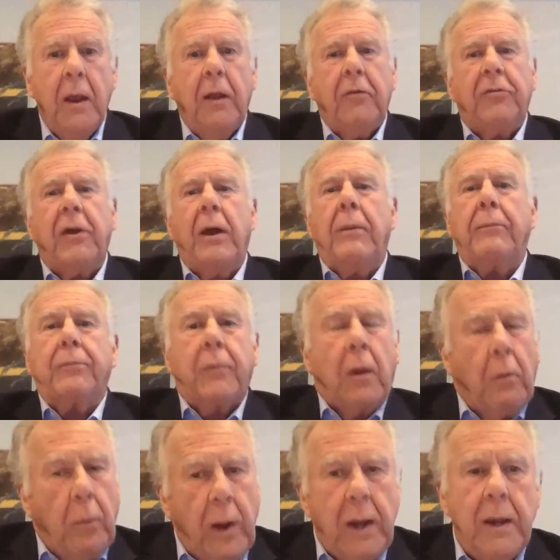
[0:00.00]
So
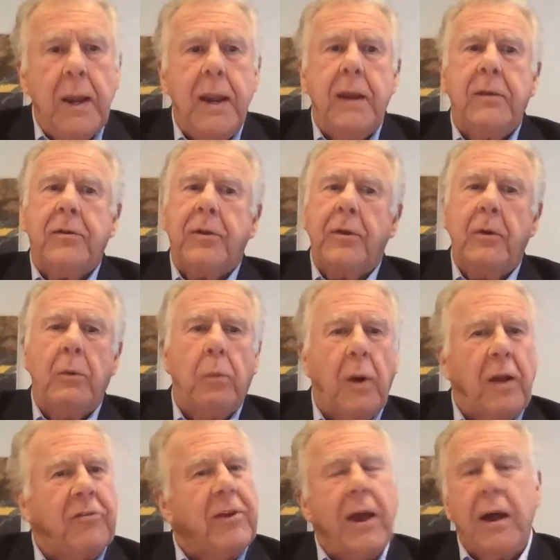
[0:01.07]
we need to
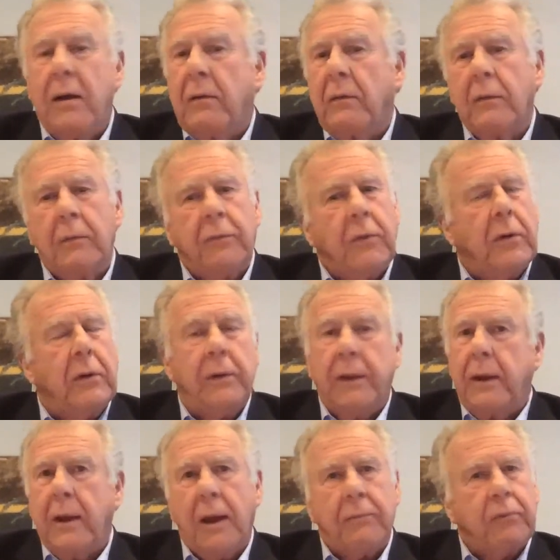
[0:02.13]
watch out for
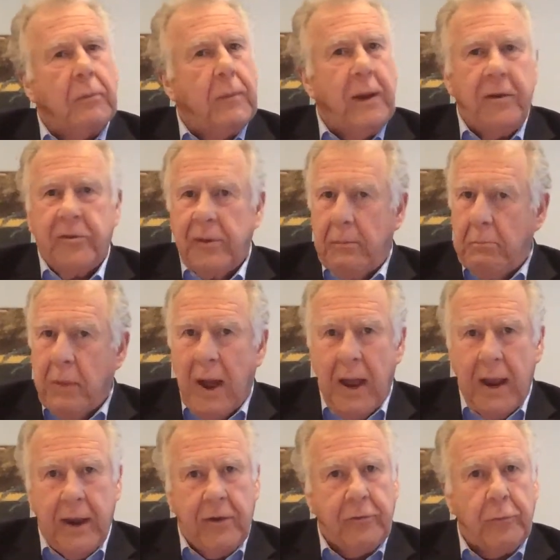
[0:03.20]
the confirmation
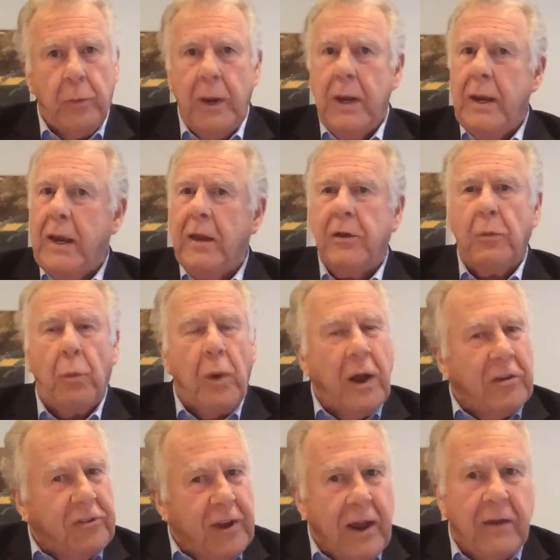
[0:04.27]
bias. We need to
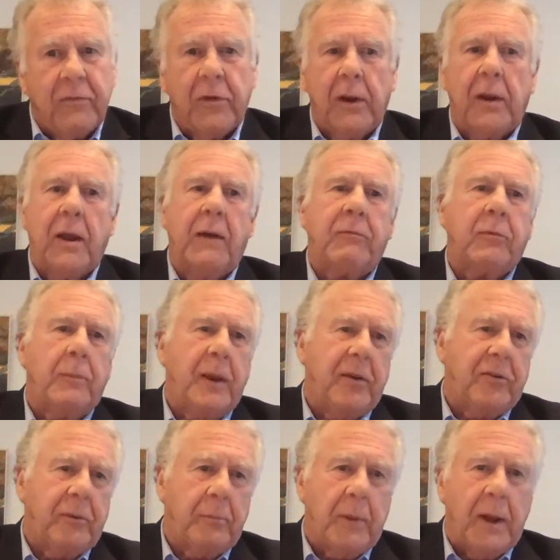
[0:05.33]
watch out for the
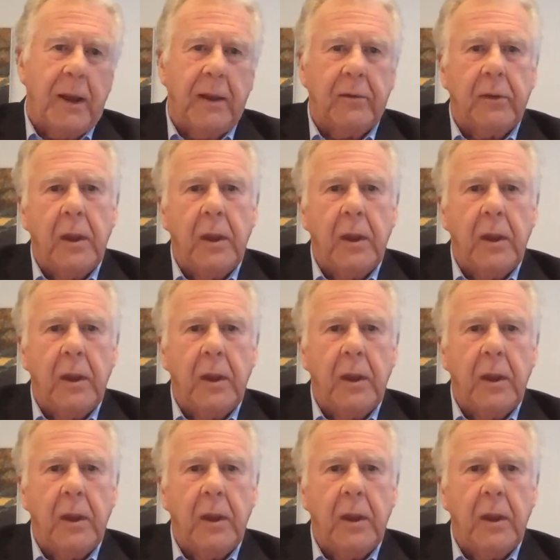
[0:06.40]
confirmation bias.